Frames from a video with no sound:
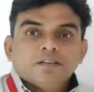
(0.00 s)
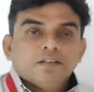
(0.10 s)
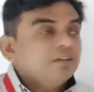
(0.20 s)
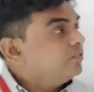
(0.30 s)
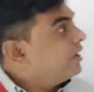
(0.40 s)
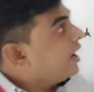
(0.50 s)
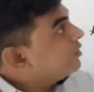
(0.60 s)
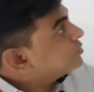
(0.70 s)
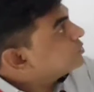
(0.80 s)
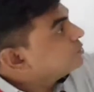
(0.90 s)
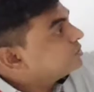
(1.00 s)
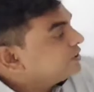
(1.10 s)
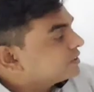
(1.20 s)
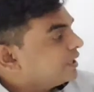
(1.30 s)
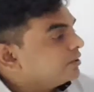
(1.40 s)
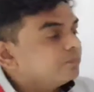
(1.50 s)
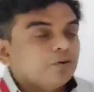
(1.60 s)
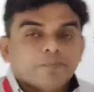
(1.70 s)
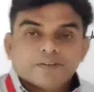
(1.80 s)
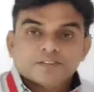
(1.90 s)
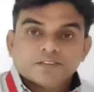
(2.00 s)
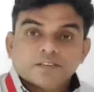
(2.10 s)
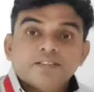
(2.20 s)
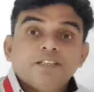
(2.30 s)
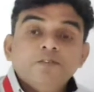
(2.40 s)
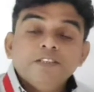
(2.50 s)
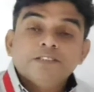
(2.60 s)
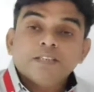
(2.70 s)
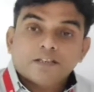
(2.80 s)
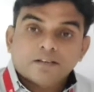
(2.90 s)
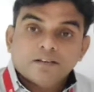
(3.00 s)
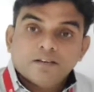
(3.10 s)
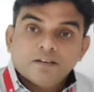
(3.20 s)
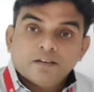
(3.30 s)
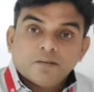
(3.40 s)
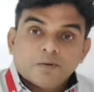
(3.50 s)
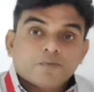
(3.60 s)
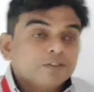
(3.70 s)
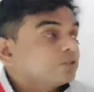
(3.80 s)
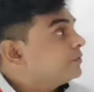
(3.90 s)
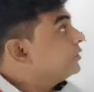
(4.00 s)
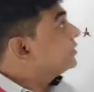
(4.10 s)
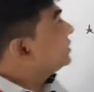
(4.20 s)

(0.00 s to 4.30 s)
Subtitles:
Then you will have to do this kind of operation in division. But first of all, you